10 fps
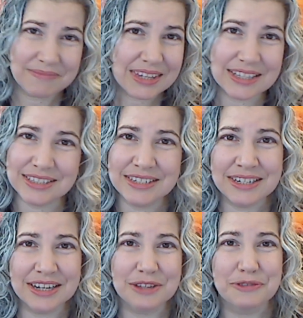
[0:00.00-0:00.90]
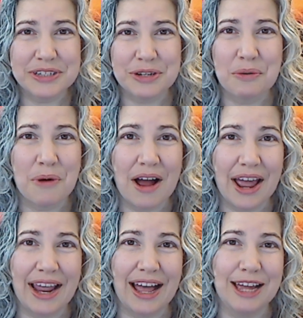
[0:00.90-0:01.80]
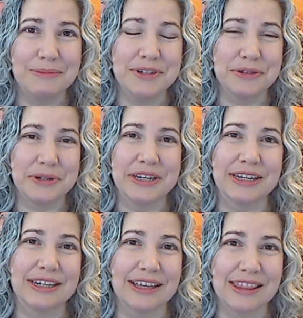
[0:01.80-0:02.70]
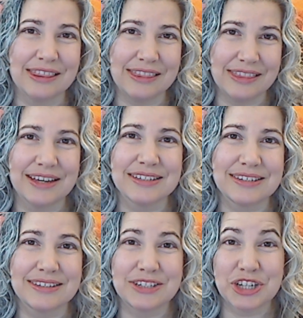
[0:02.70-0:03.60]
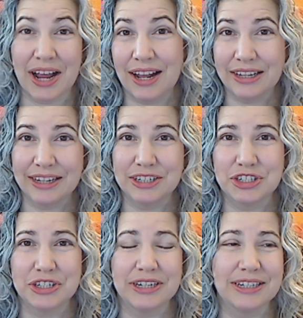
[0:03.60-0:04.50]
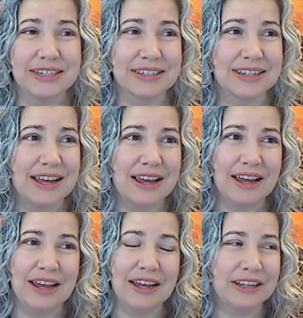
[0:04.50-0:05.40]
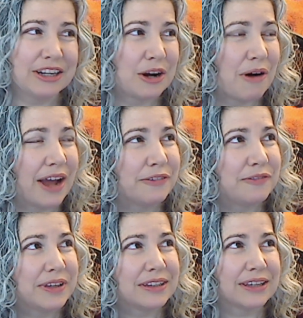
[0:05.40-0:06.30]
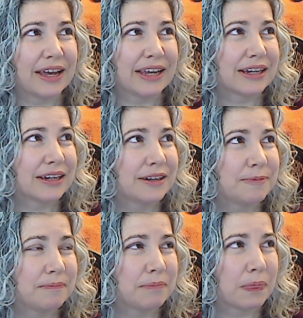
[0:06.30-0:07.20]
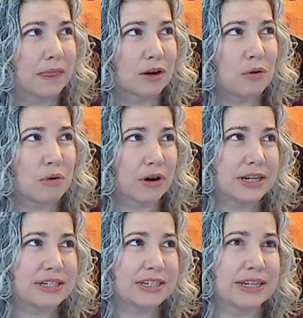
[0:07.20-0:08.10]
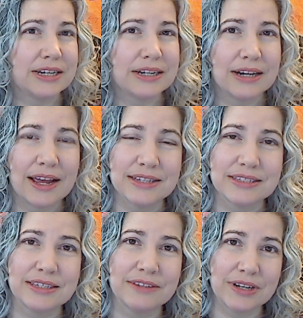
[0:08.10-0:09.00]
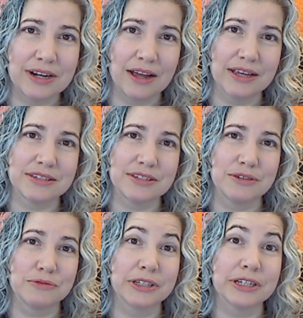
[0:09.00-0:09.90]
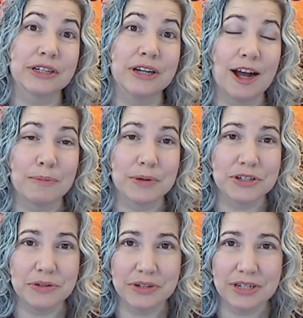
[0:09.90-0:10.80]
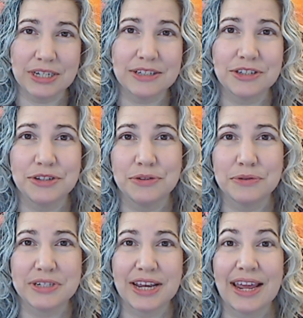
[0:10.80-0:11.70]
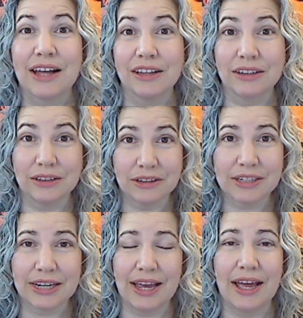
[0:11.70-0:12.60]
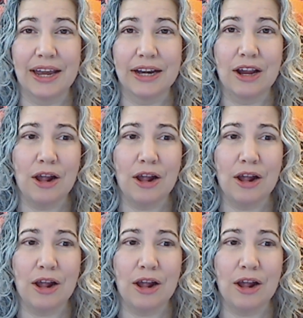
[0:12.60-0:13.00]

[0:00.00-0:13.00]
this is another reason why I'm doing this challenge is, I feel like quarantine has given us a really good opportunity to take a look at